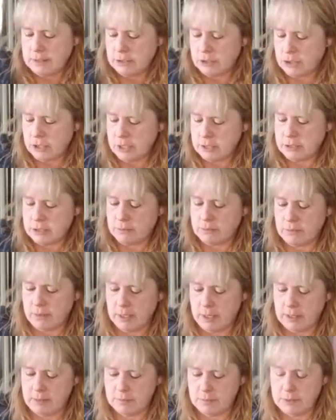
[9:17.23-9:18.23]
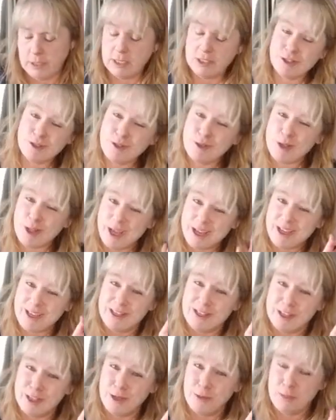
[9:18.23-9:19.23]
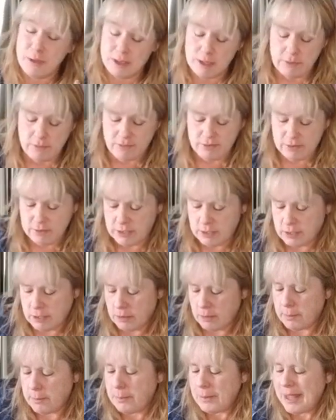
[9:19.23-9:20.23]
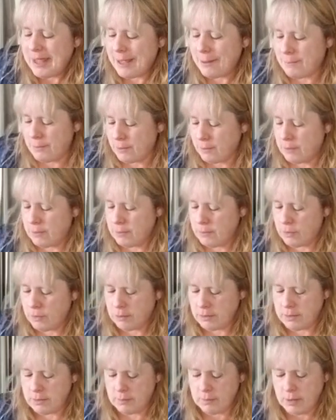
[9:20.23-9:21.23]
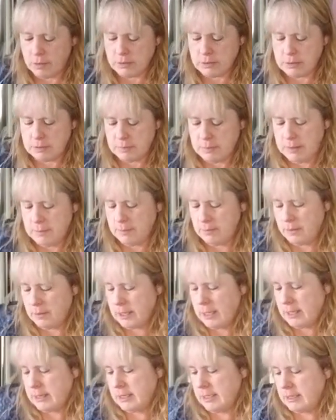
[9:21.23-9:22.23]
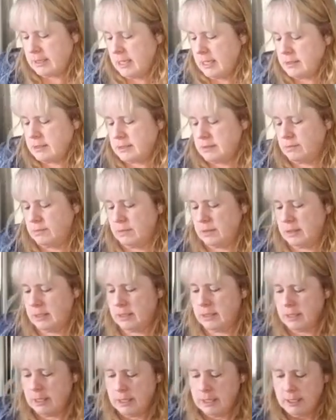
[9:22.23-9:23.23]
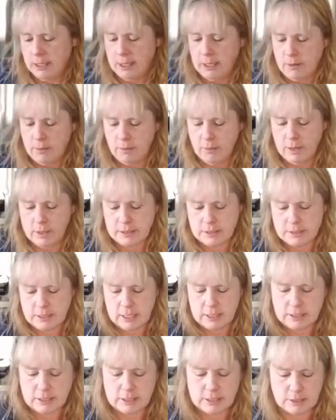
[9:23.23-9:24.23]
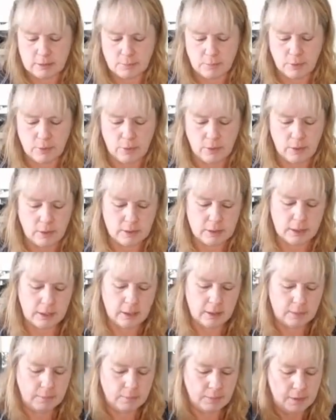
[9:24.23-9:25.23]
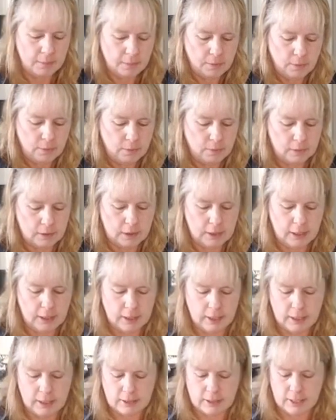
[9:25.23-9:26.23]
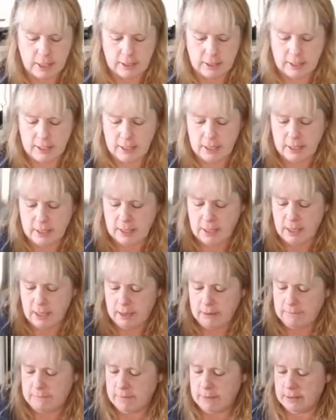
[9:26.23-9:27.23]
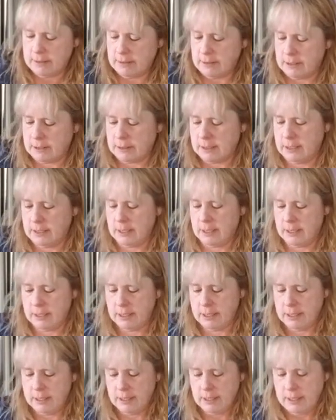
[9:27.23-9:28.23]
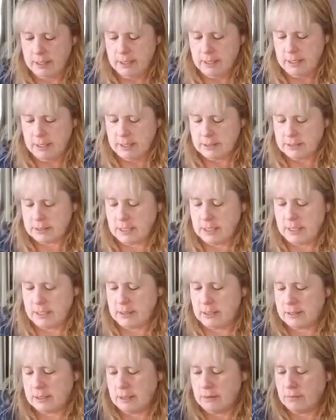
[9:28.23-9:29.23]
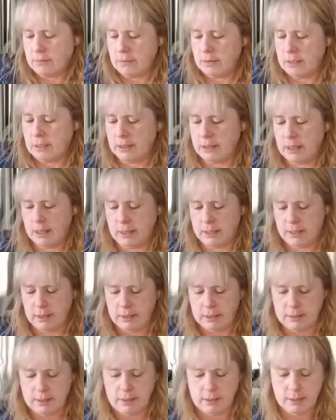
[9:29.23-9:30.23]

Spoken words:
Just right. But I do like a little bit of, you know, pepper more than most people, and I think that's really what sets us apart, that people really get that kick out of it, that they say that they really like it.